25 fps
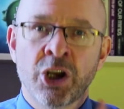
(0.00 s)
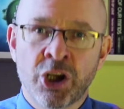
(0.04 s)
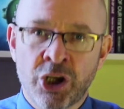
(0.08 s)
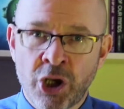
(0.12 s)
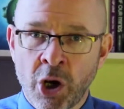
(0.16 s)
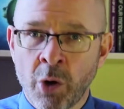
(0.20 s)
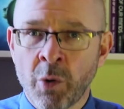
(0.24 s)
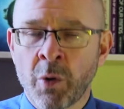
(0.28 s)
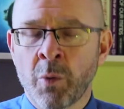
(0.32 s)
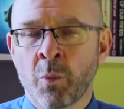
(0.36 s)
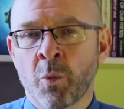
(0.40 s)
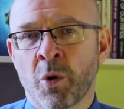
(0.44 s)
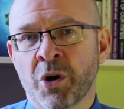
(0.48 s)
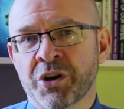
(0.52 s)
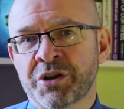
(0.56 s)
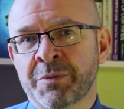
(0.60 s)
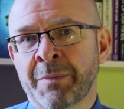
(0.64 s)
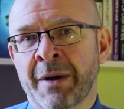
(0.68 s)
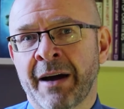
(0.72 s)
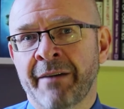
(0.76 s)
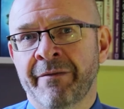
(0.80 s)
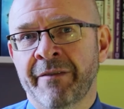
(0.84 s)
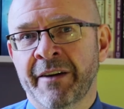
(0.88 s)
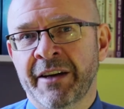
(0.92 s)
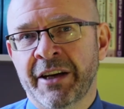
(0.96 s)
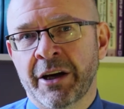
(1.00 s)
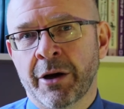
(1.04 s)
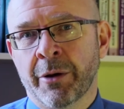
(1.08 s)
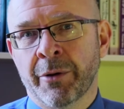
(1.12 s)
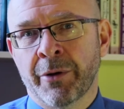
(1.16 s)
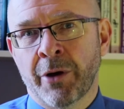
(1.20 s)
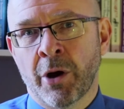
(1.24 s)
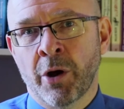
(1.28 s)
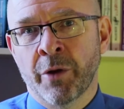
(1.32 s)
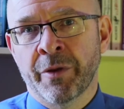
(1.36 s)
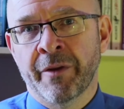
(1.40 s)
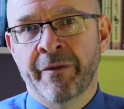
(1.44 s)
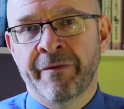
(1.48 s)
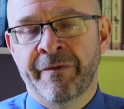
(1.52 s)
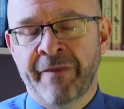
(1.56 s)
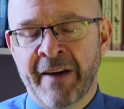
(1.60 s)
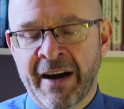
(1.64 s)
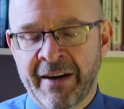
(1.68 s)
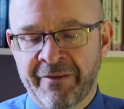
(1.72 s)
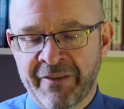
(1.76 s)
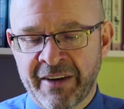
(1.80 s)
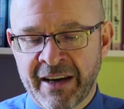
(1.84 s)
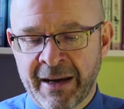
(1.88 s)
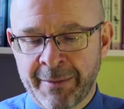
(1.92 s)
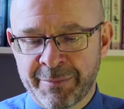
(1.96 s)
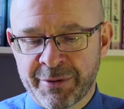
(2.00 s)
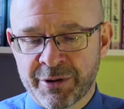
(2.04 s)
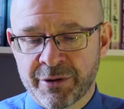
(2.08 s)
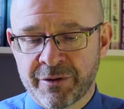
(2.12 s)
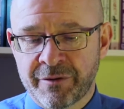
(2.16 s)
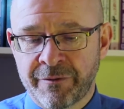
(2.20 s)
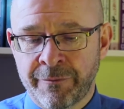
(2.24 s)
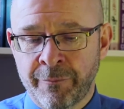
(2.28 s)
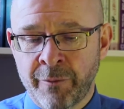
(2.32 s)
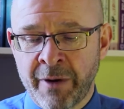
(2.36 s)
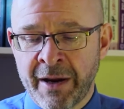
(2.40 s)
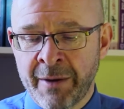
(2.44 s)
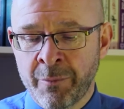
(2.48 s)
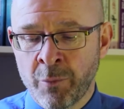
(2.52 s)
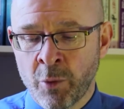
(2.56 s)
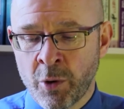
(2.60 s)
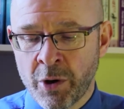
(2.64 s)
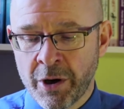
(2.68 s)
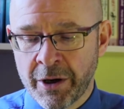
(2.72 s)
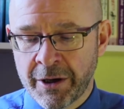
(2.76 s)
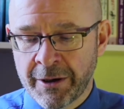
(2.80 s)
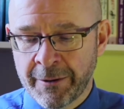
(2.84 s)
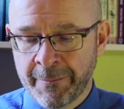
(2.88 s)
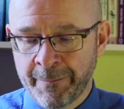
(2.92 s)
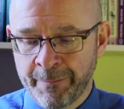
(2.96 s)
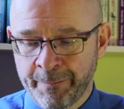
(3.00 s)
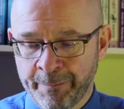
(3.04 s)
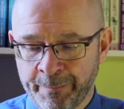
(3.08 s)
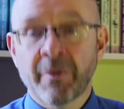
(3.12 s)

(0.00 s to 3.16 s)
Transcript: go and watch my video on the 5 capitals framework.